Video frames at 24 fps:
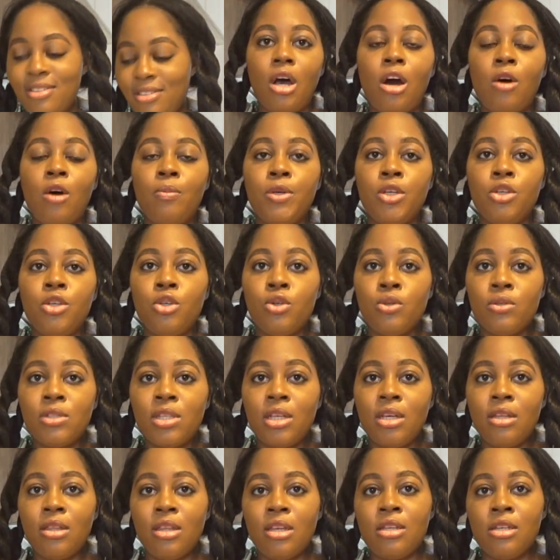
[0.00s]
I'll be
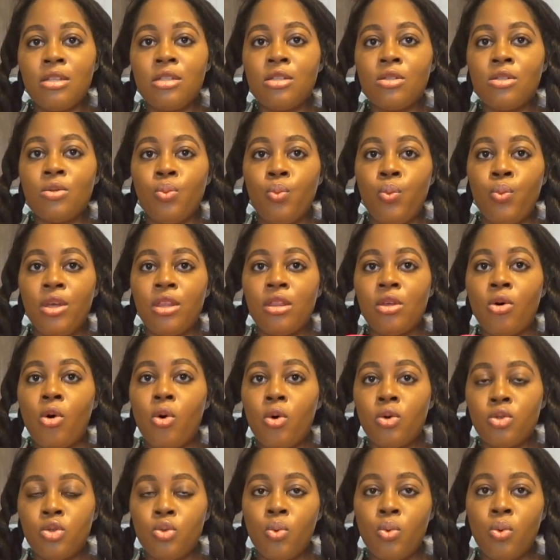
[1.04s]
using this with
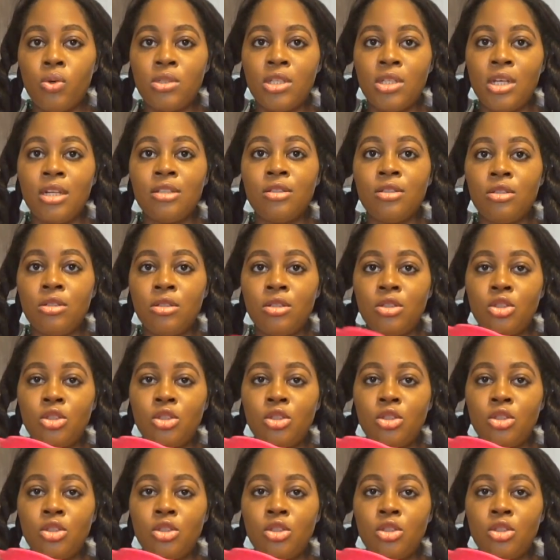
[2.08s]
hot water